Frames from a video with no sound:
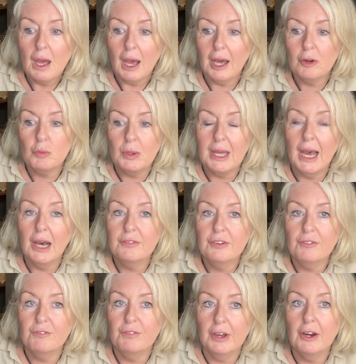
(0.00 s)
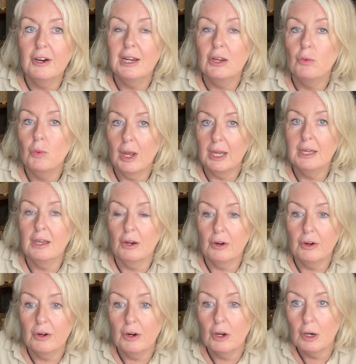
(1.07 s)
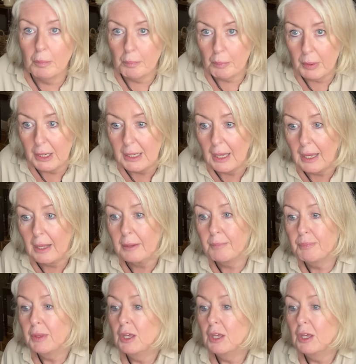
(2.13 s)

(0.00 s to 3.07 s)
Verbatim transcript: and we have a fairly regular upbringing.